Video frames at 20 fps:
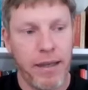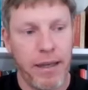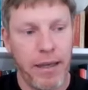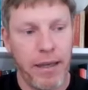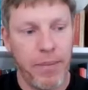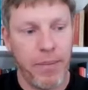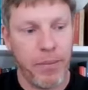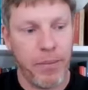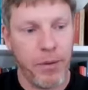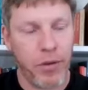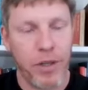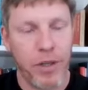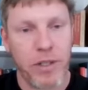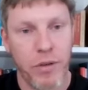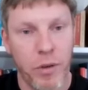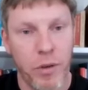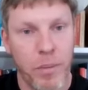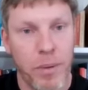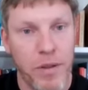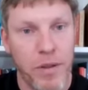the
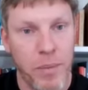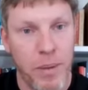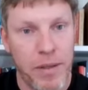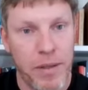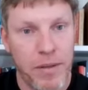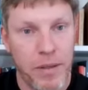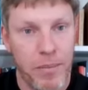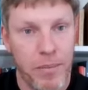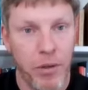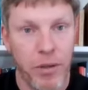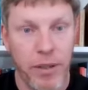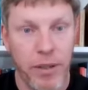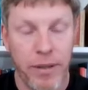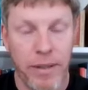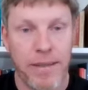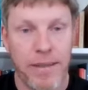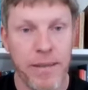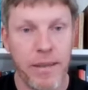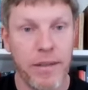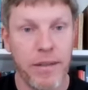Chrysler Group had spent time looking at
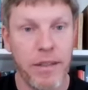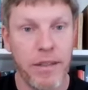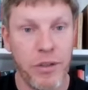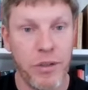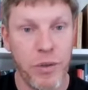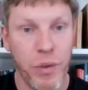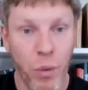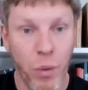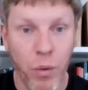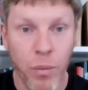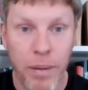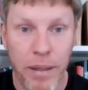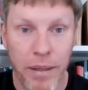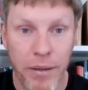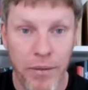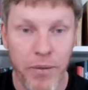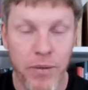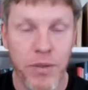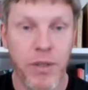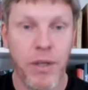things like the door
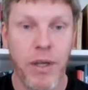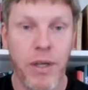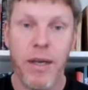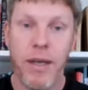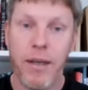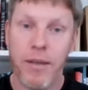pillars.